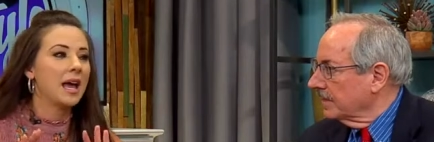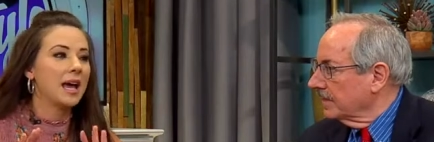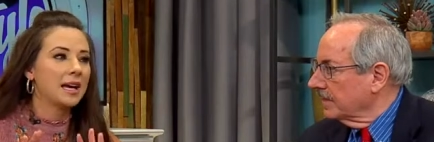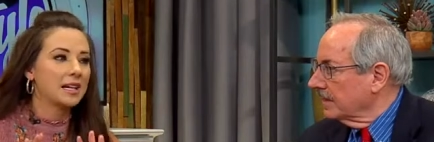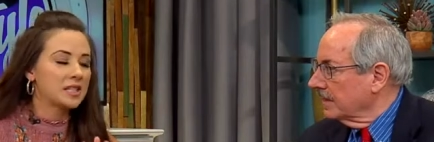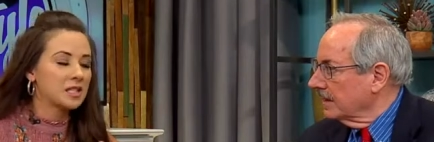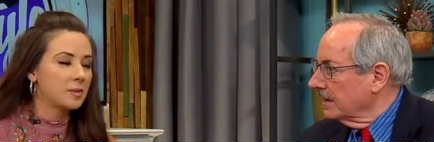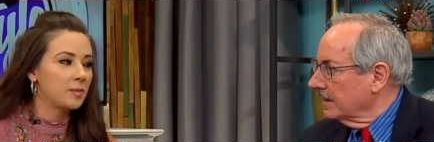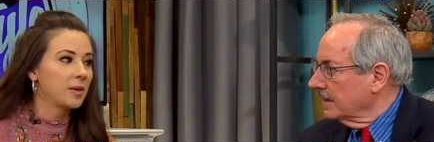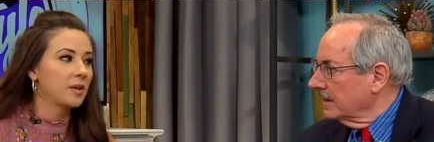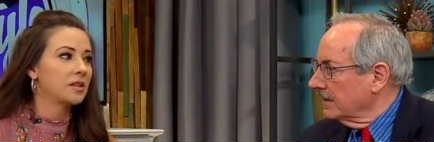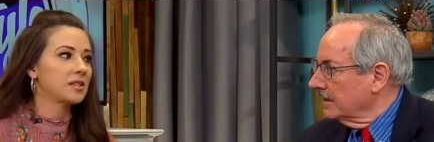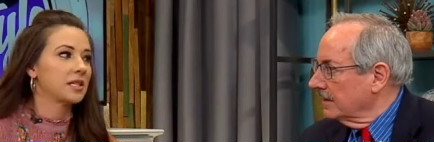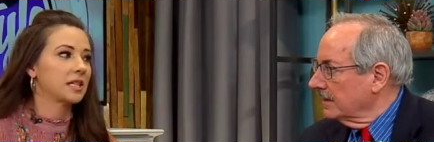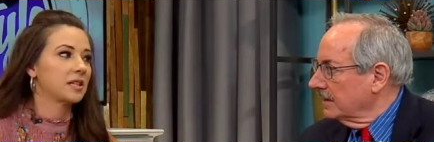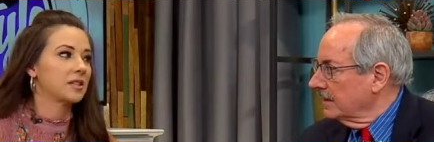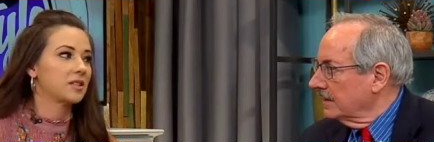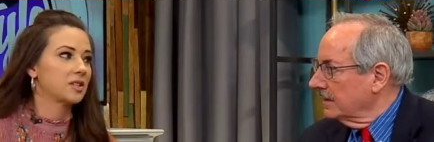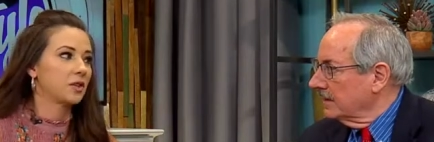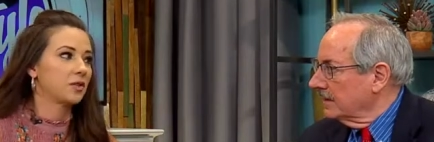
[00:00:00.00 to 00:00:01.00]

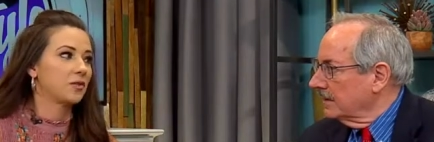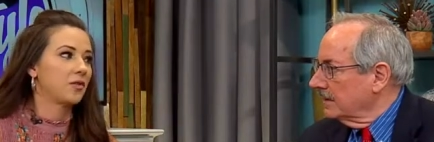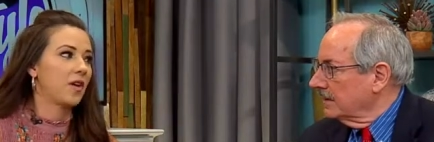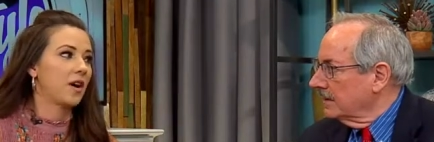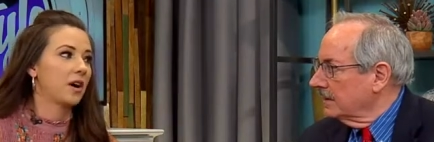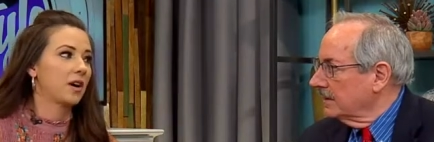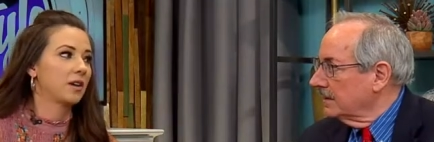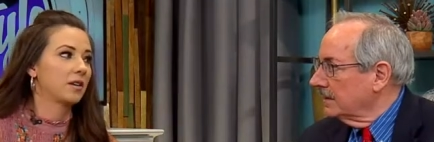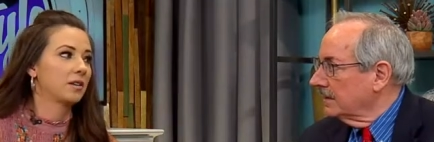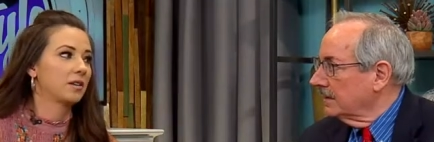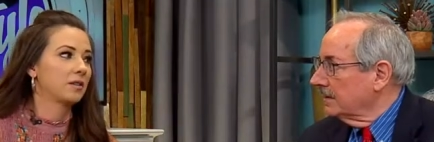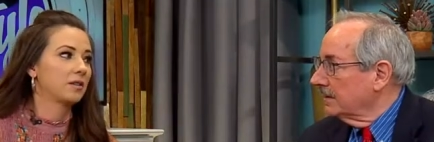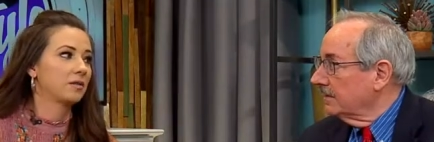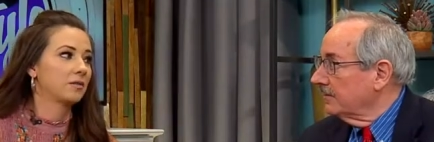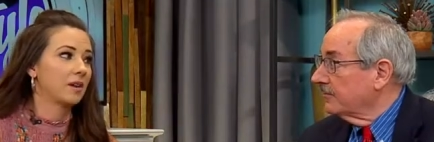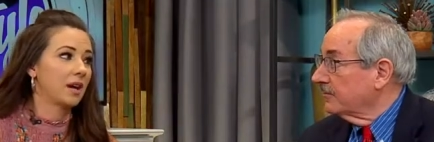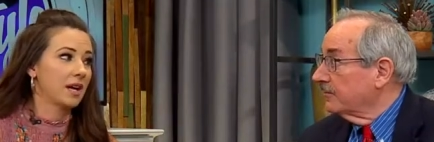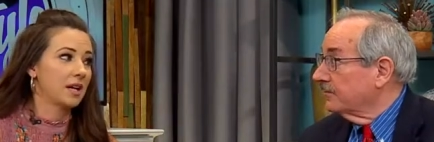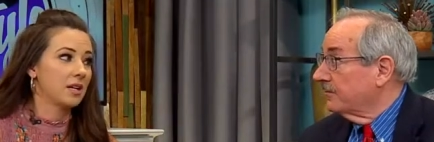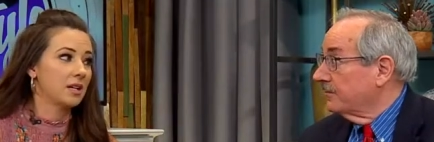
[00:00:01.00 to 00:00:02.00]
Speaker 1: experiencing so far
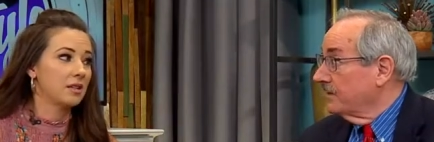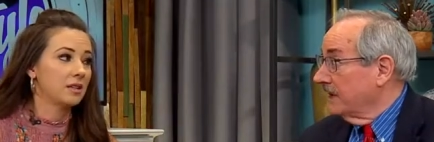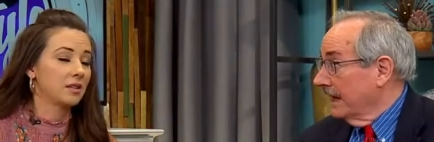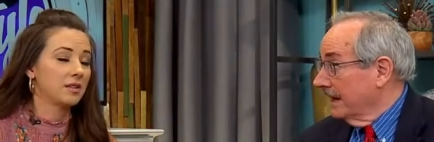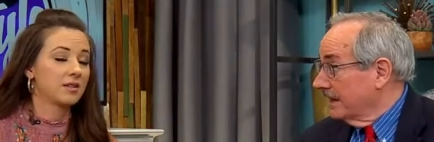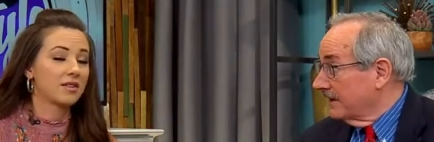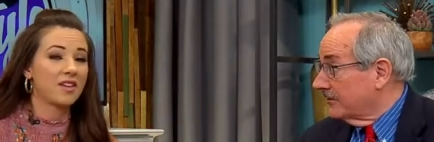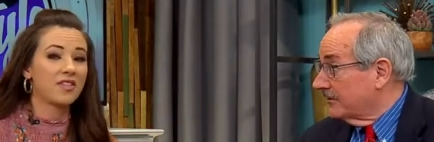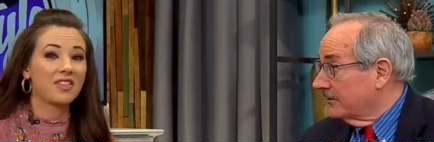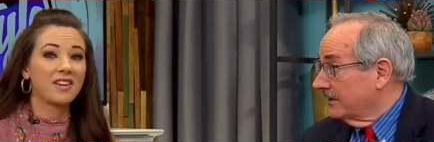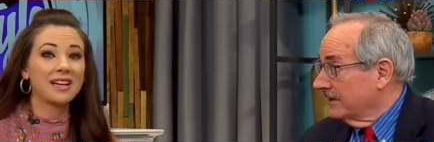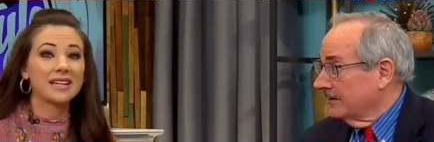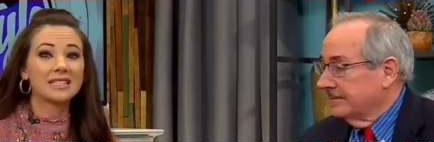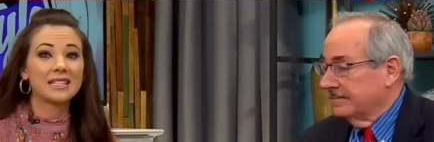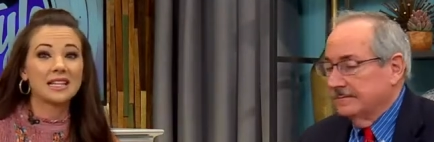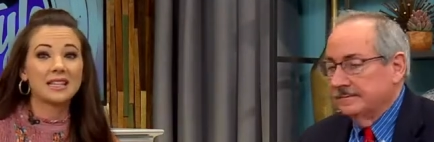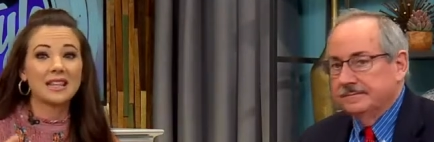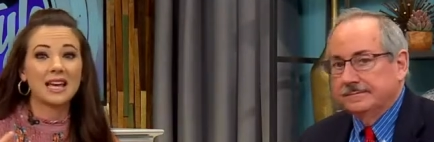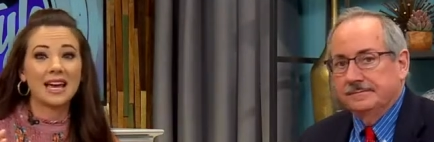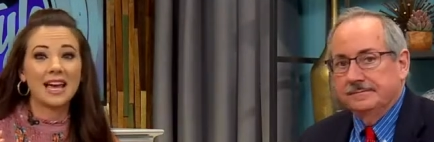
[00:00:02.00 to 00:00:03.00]
right? Yes. The
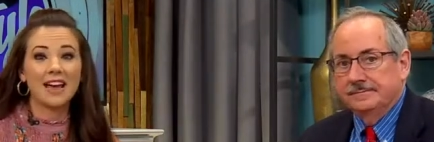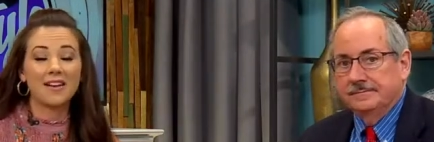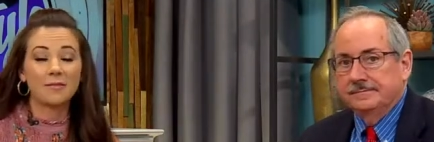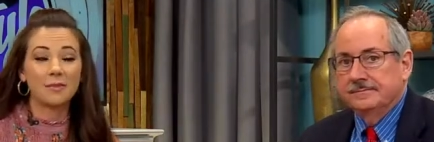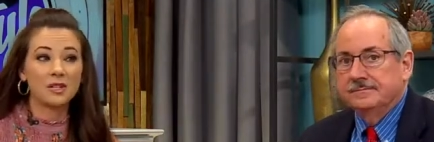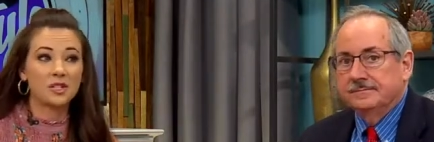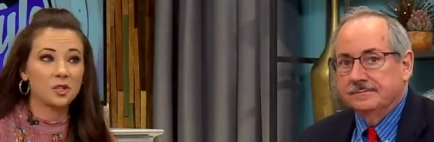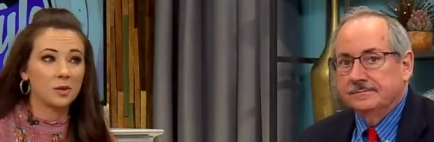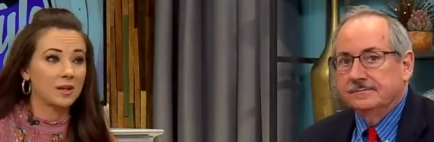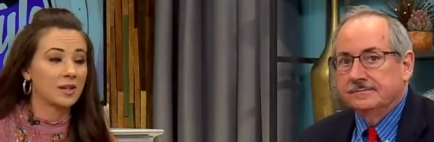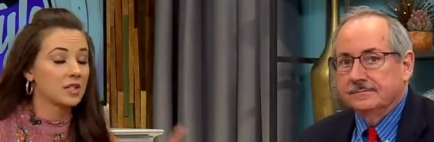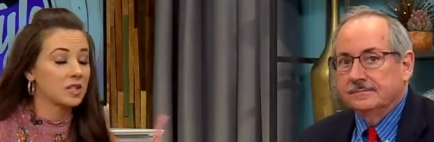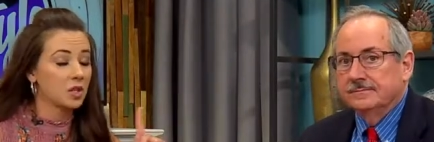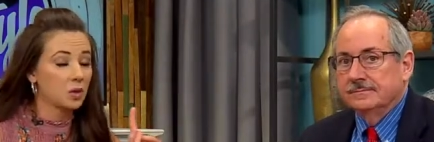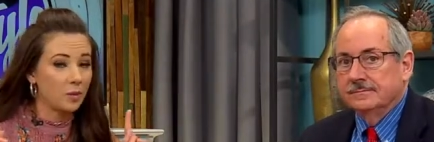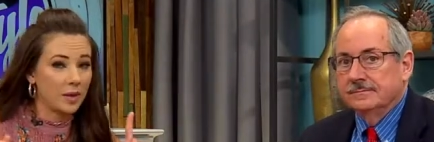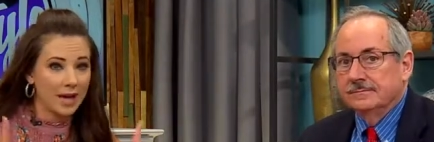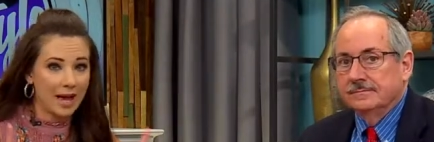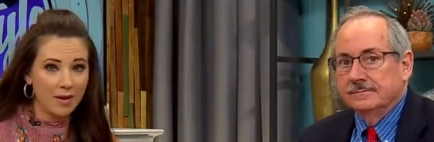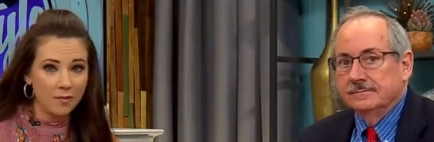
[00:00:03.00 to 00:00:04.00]
things that they have been doing.
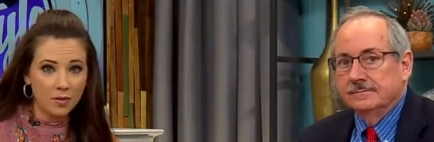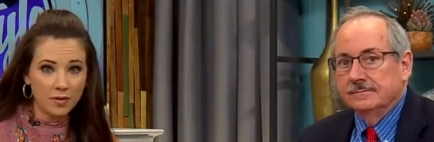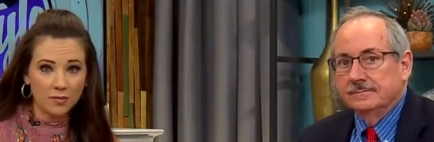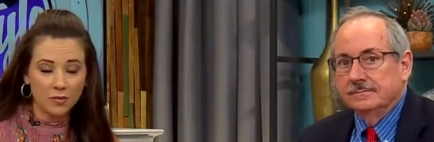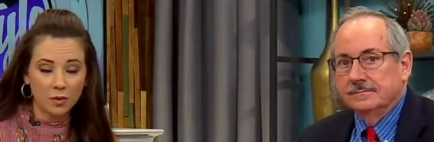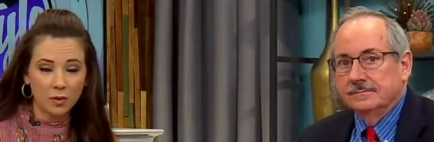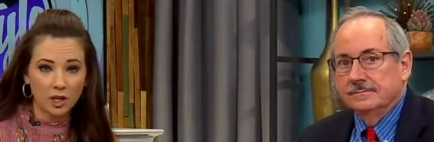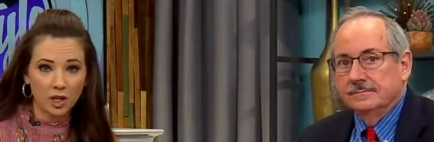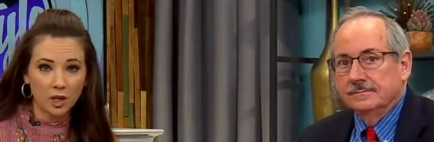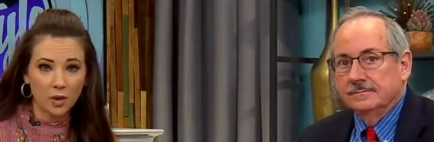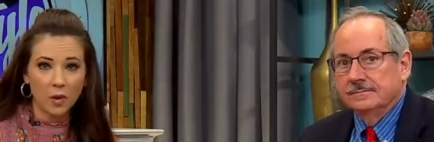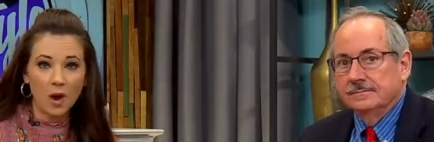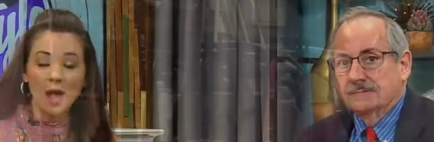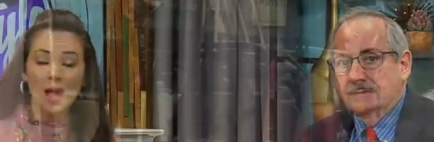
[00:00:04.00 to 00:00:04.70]
So we have one for you.